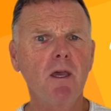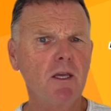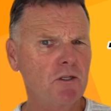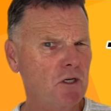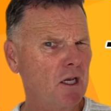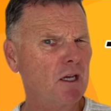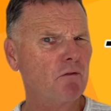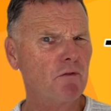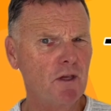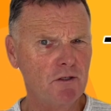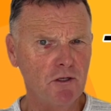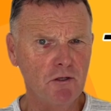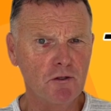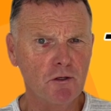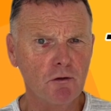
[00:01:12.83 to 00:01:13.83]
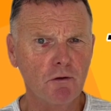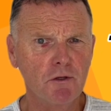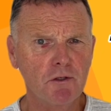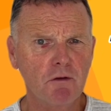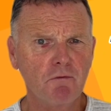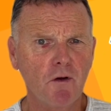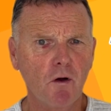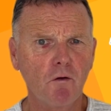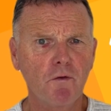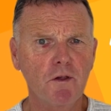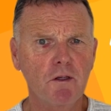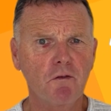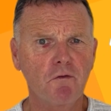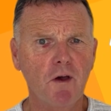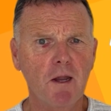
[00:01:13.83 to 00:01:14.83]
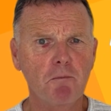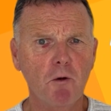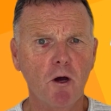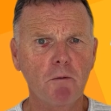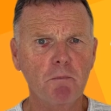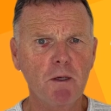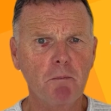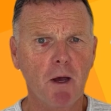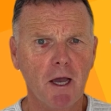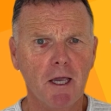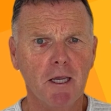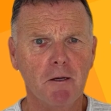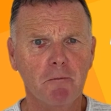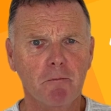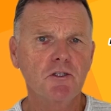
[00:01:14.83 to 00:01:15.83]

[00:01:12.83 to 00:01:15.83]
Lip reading: Check if there's insurance involved that your fund might be paying.